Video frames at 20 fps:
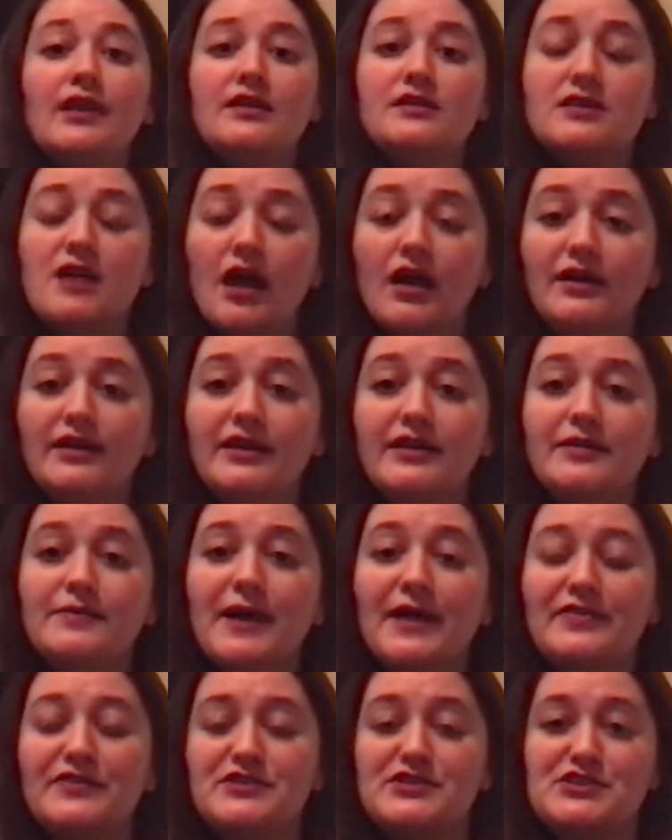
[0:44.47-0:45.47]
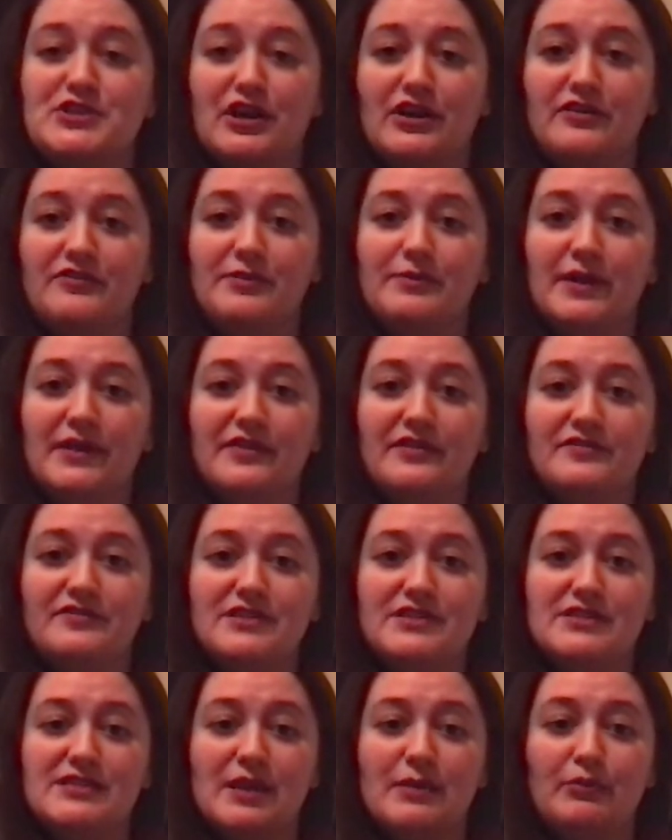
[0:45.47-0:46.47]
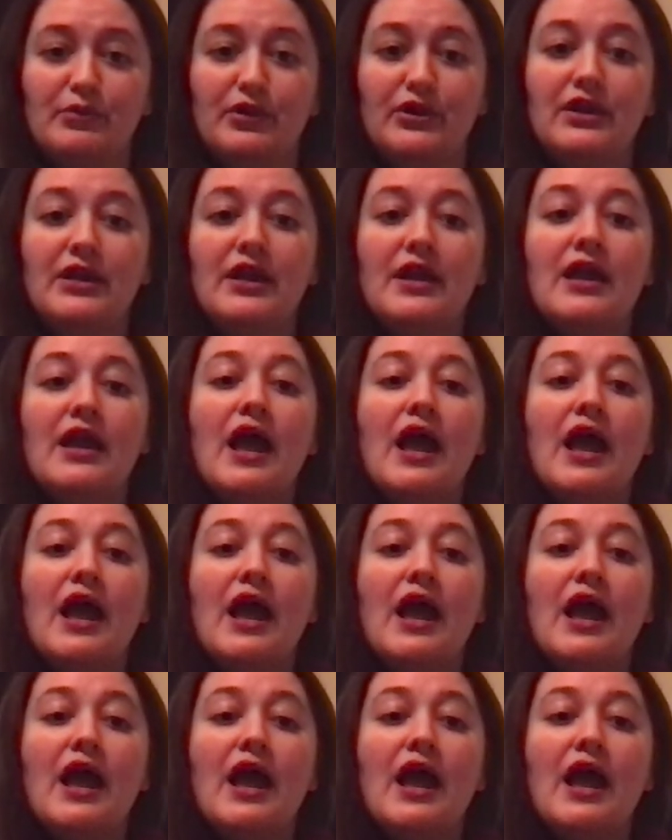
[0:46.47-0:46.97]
Talking about the start of the month of December,